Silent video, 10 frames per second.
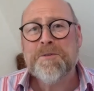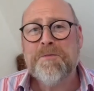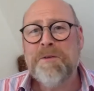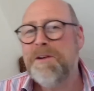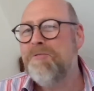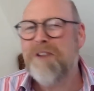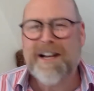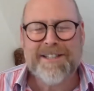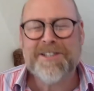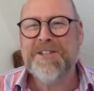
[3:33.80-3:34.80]

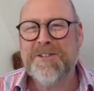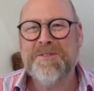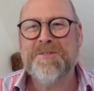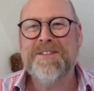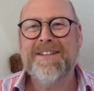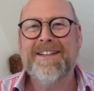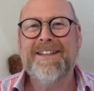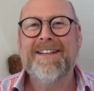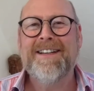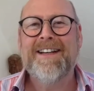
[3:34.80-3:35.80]
rescued
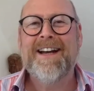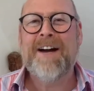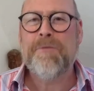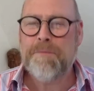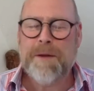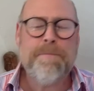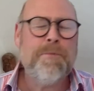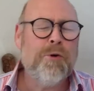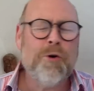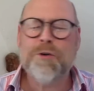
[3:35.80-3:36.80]
and we've been
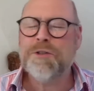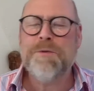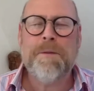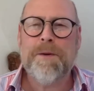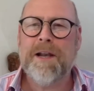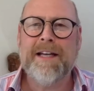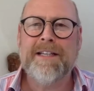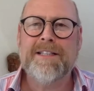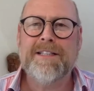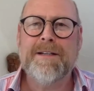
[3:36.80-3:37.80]
brought to a
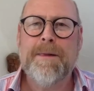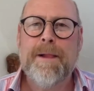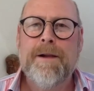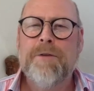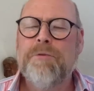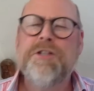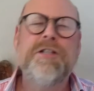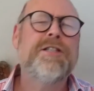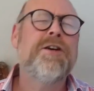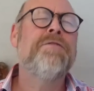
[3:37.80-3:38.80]
place which
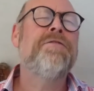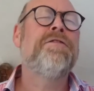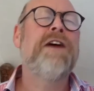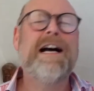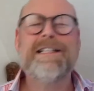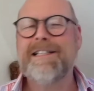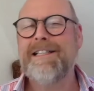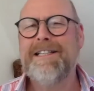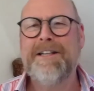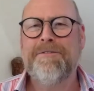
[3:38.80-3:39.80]
is so
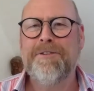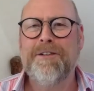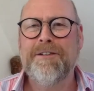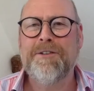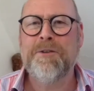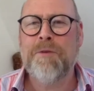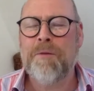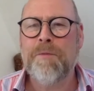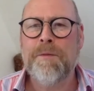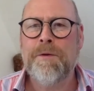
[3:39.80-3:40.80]
vastly different to the
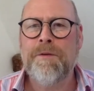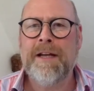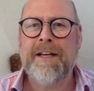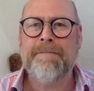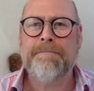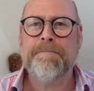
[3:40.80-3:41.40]
one we were in?